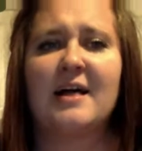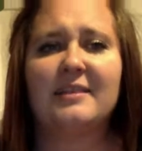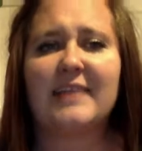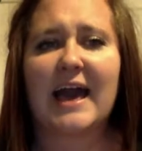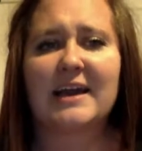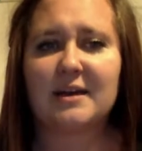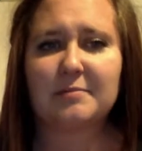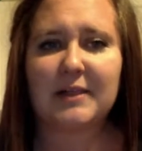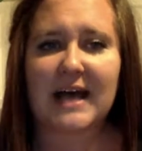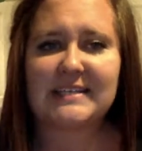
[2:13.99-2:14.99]
like
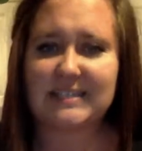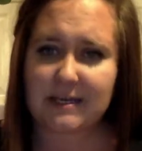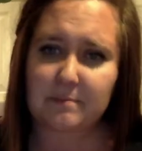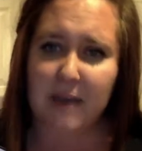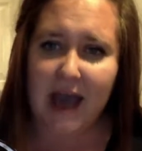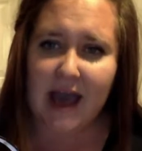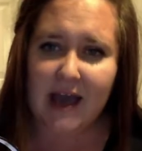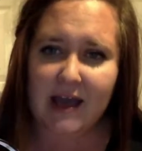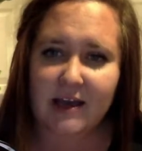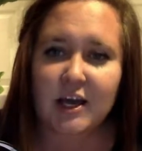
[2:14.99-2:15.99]
a plastic
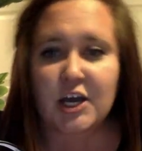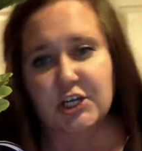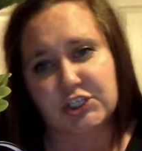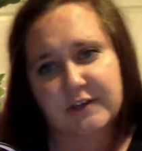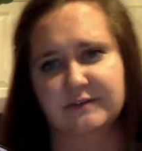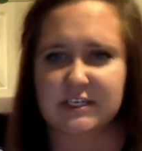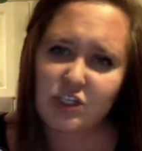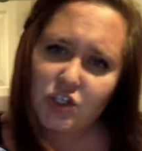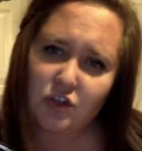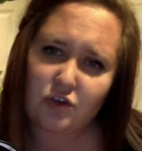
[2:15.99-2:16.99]
bag
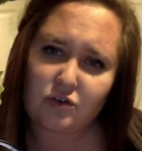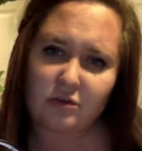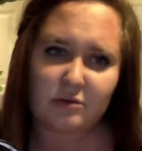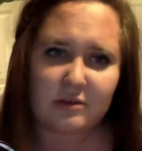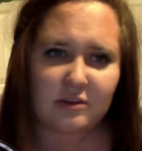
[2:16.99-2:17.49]
drifting through